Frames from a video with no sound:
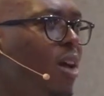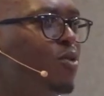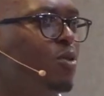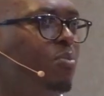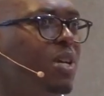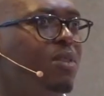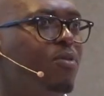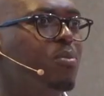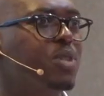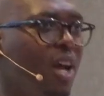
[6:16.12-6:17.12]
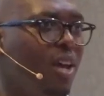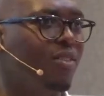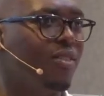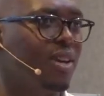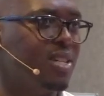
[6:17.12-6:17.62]
have to build from
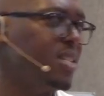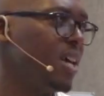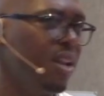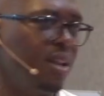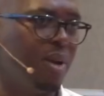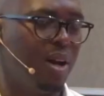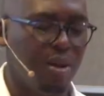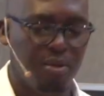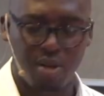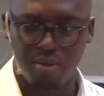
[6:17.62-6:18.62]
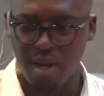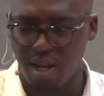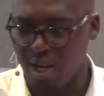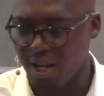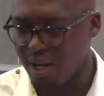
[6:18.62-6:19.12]
scratch. As I said in my, in, in my
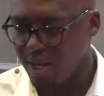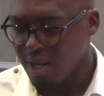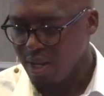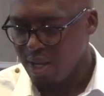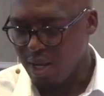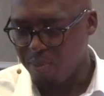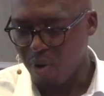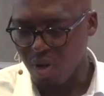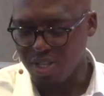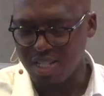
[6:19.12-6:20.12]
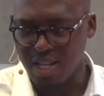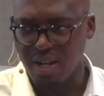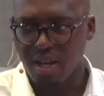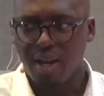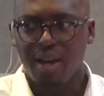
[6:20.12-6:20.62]
earlier uh, points, is that
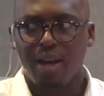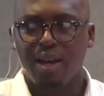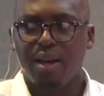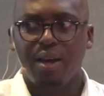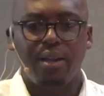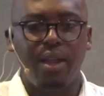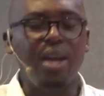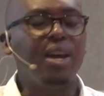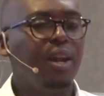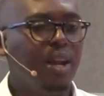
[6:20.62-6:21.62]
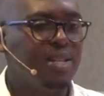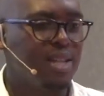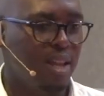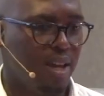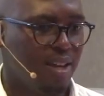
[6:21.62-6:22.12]
the ingredients
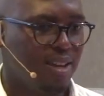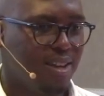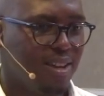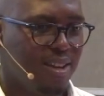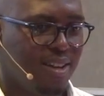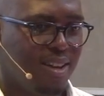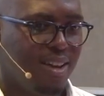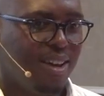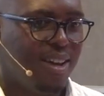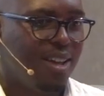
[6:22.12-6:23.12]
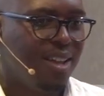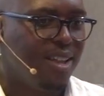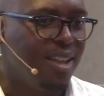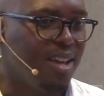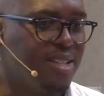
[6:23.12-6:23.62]
are there.
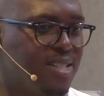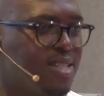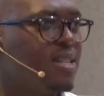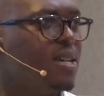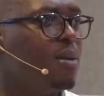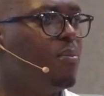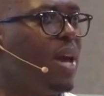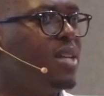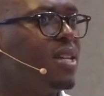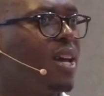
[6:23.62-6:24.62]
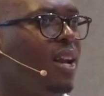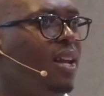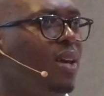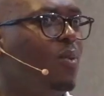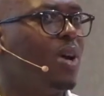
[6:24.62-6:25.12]
It's
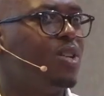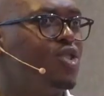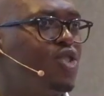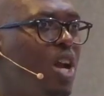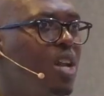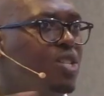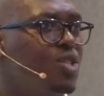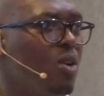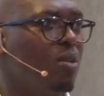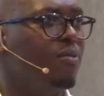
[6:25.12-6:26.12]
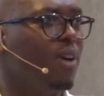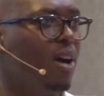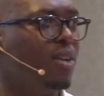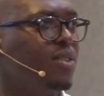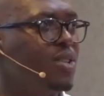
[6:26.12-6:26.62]
basically what challenges all of
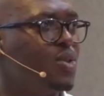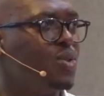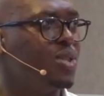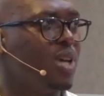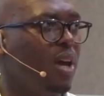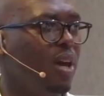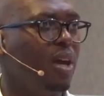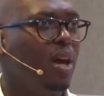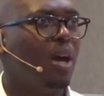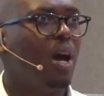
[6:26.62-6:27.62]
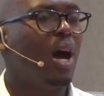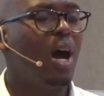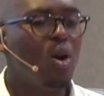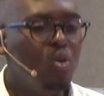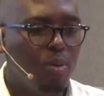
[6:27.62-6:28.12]
us is to say,
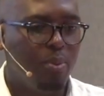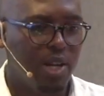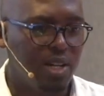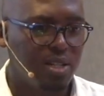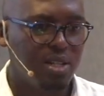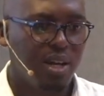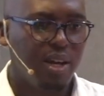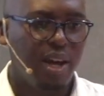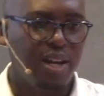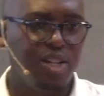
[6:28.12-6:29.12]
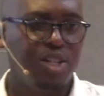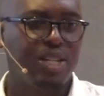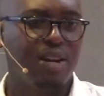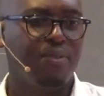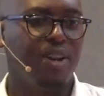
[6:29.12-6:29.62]
how do we build a
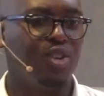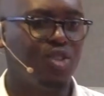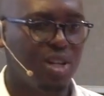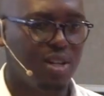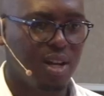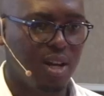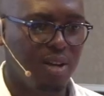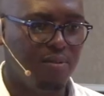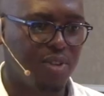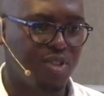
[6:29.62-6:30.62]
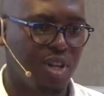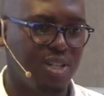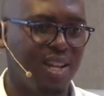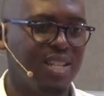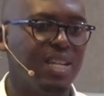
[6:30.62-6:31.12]
digital financial uh,
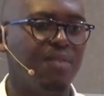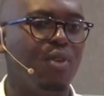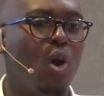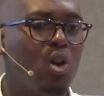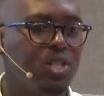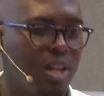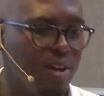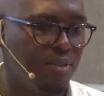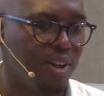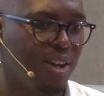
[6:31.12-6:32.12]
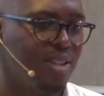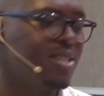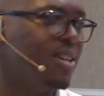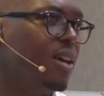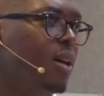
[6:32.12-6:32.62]
infrastructure that serves all South Africans,